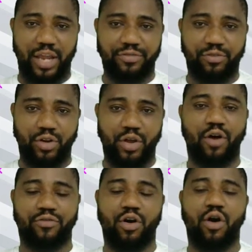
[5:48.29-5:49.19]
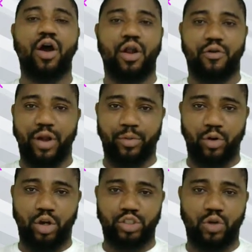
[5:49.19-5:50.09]
Are you following? Or for
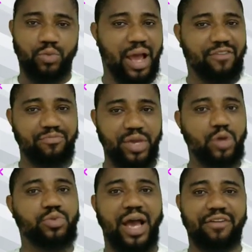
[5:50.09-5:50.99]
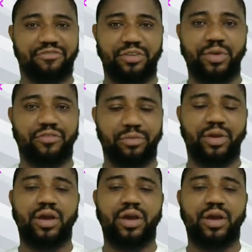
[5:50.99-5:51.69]
reproduction, we have male, we have female.